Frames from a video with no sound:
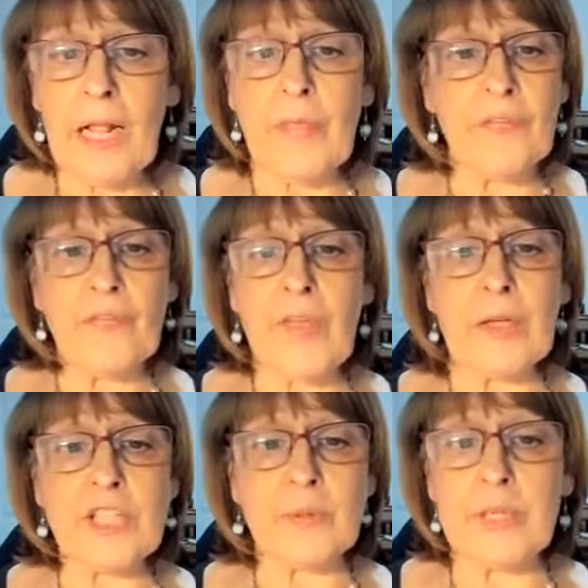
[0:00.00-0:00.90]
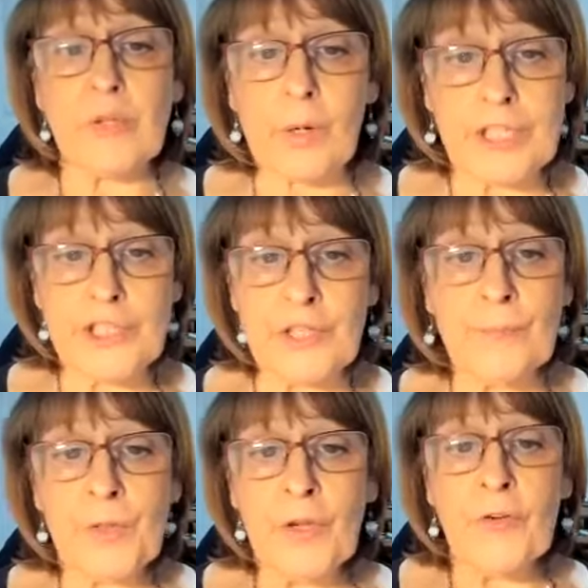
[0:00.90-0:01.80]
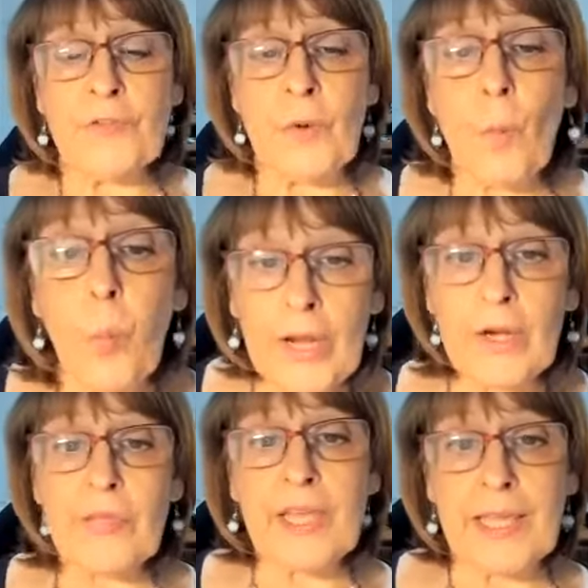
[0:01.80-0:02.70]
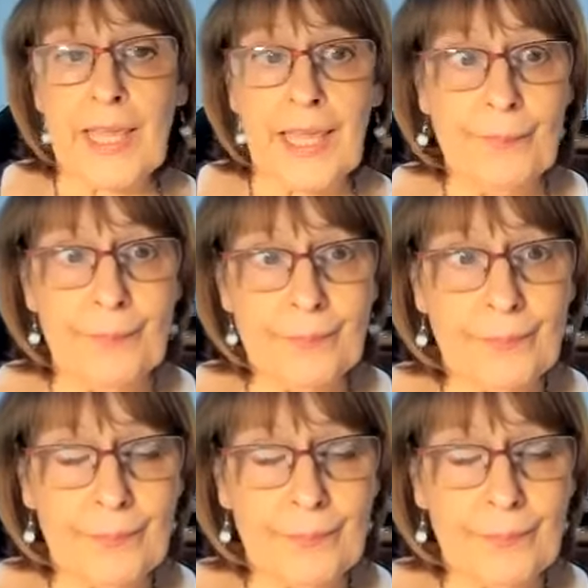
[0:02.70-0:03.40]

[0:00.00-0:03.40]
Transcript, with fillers: and they failed to acknowledge from where they came.